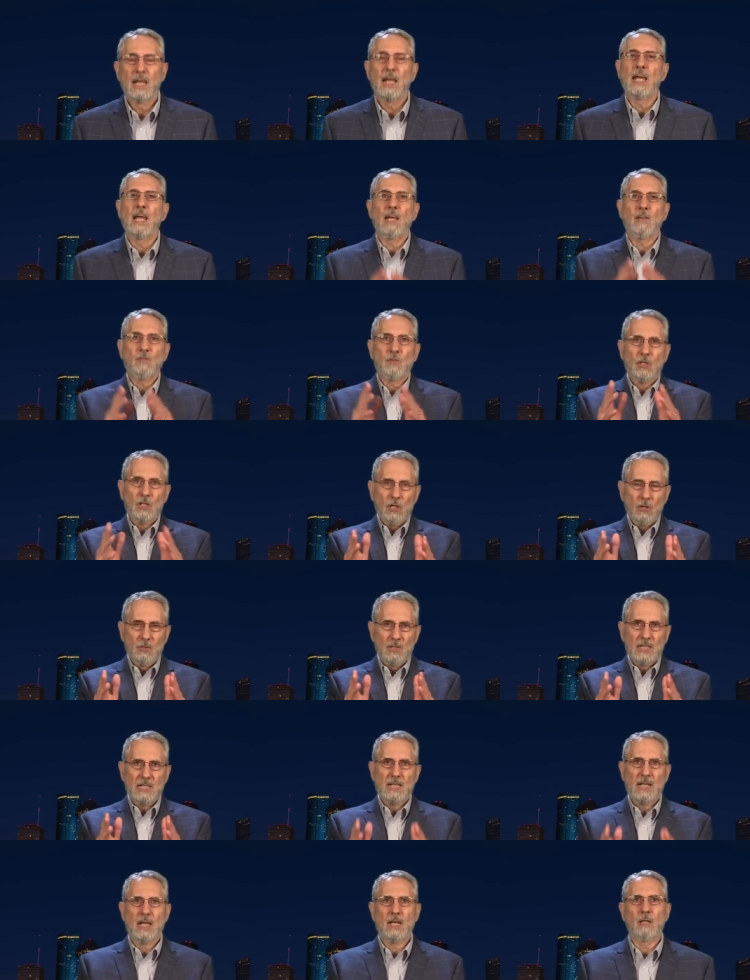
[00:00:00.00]
If you
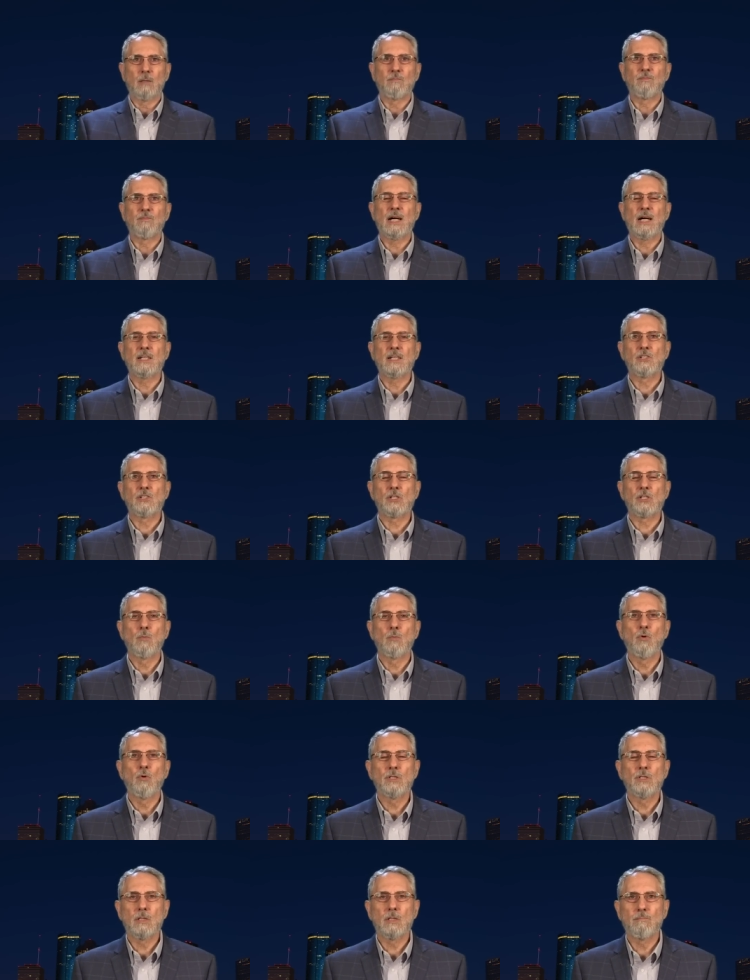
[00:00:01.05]
need help finding
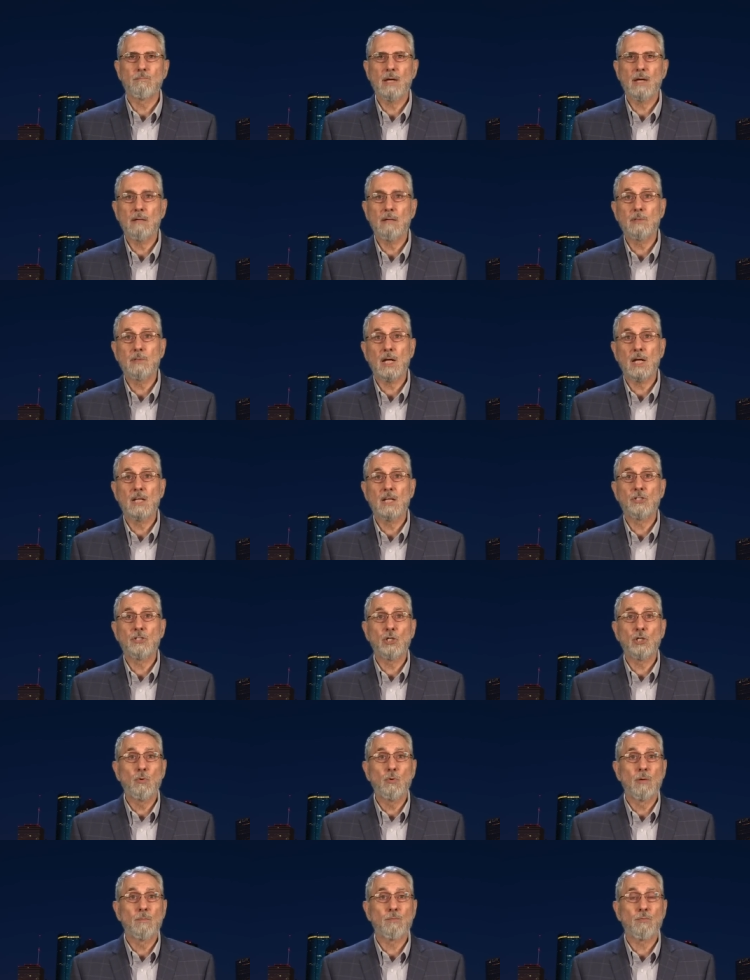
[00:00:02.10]
someone to baptize
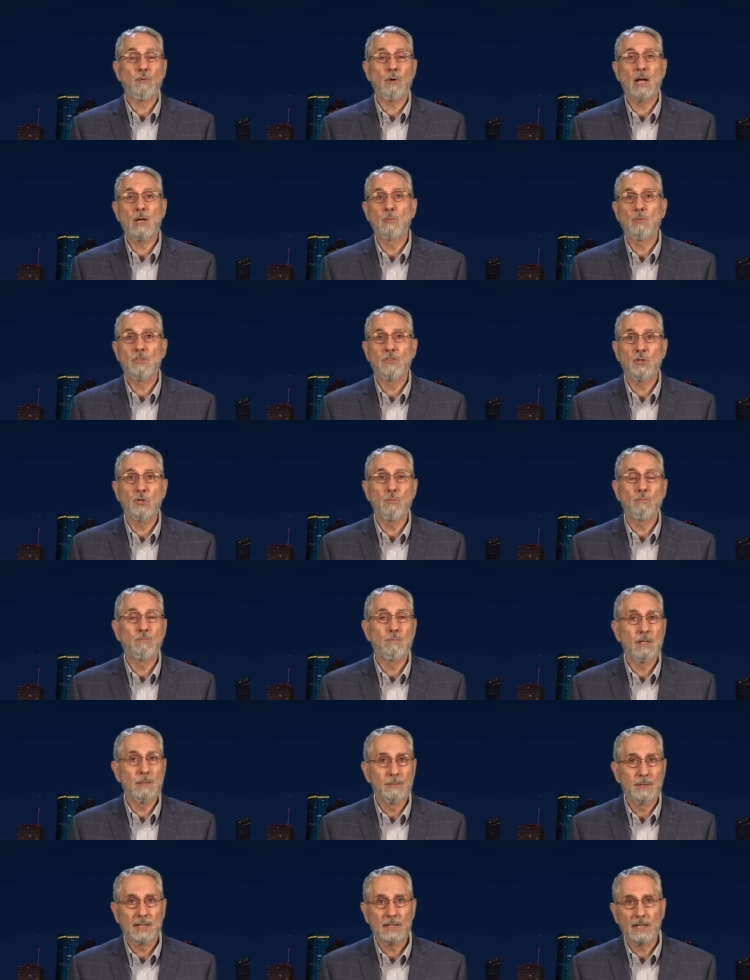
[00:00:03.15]
you and pray with you
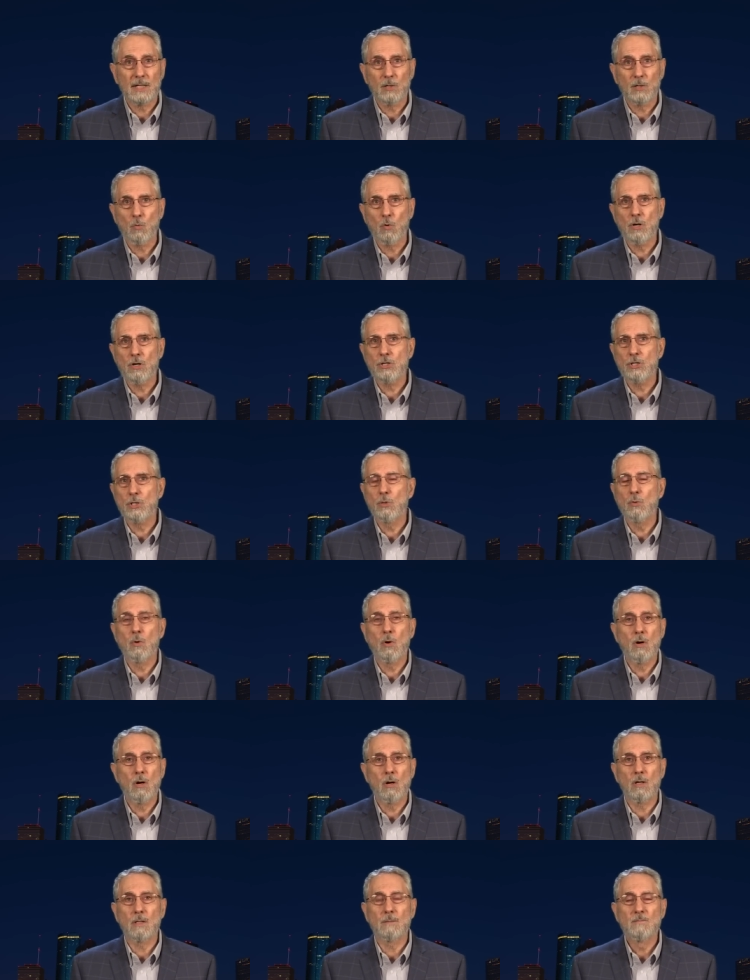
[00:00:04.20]
biblically where you
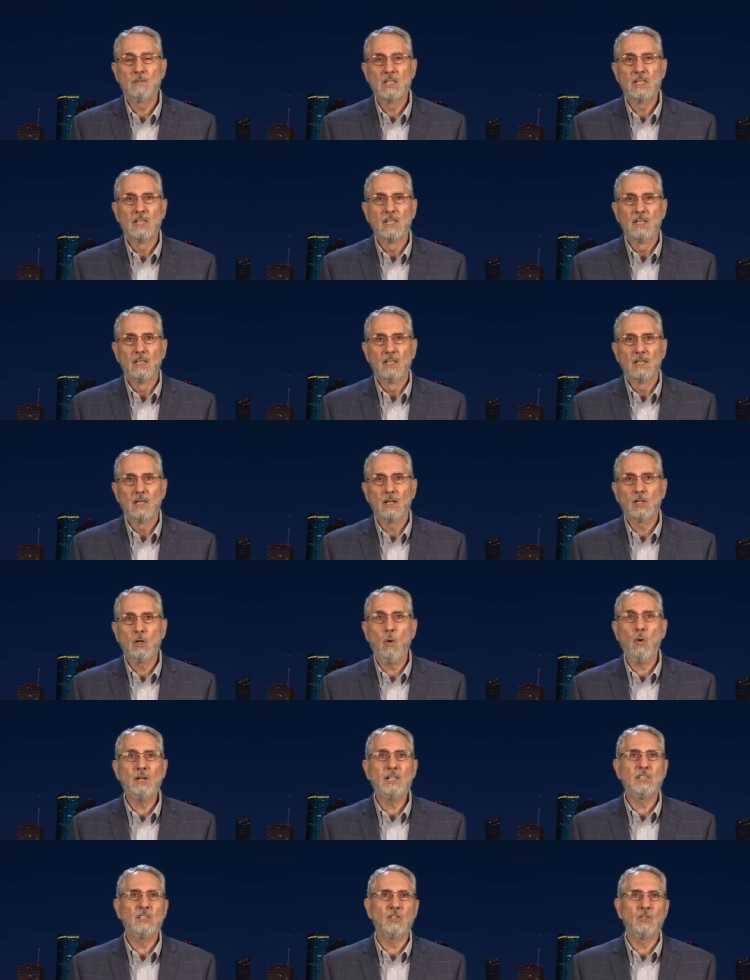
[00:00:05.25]
are,
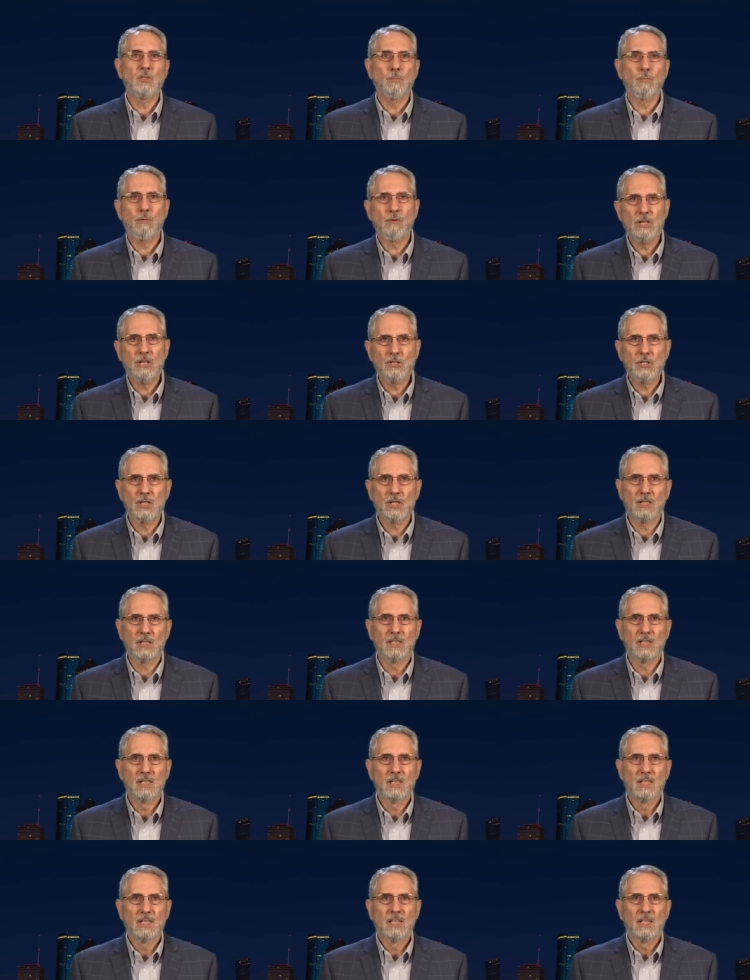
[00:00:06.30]
according to the preaching
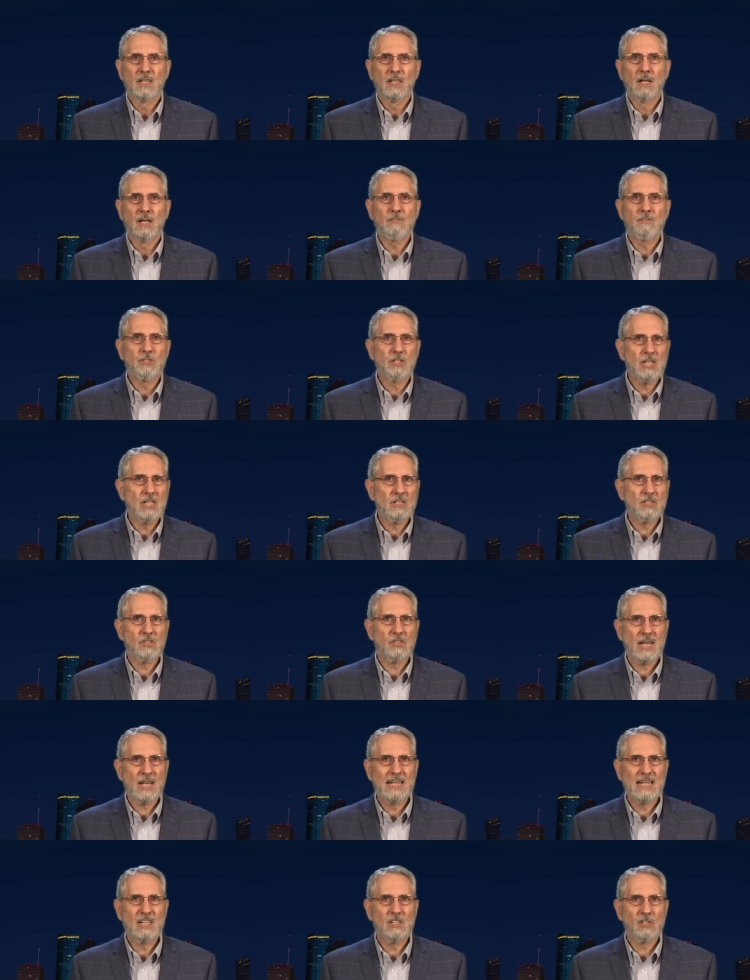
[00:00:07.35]
of
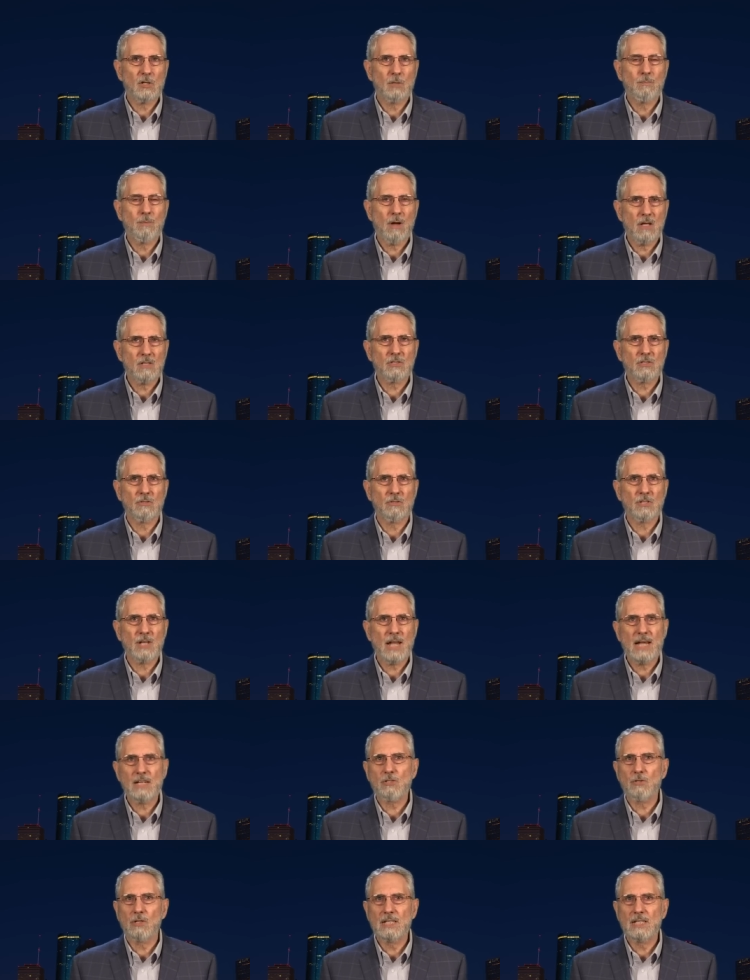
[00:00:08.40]
Jesus and his apostles
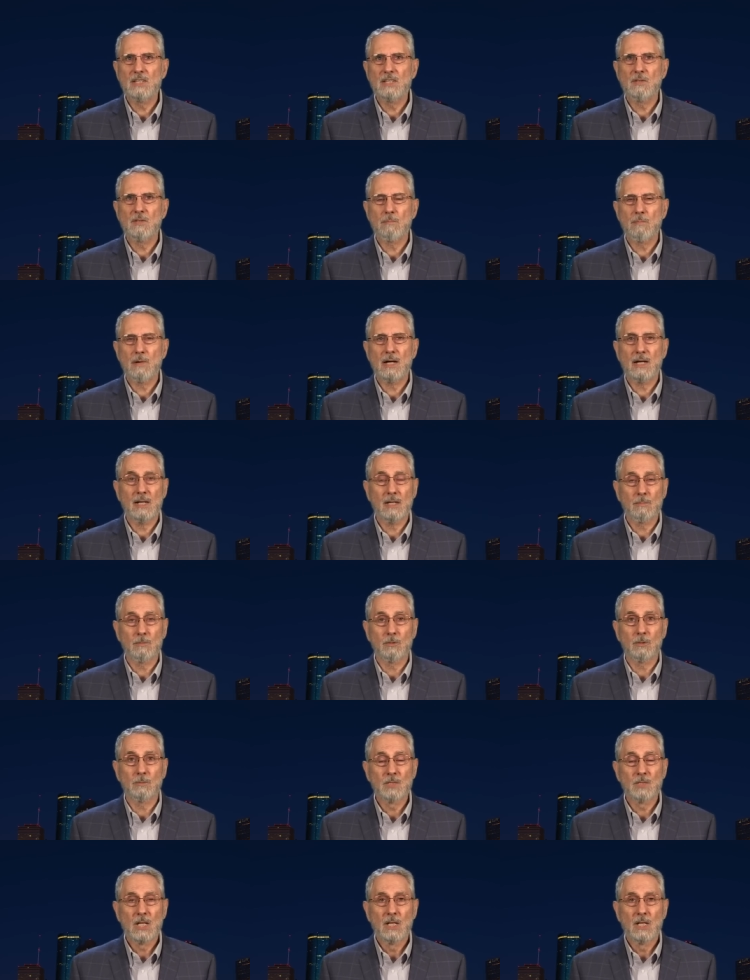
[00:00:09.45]
actually in the Bible,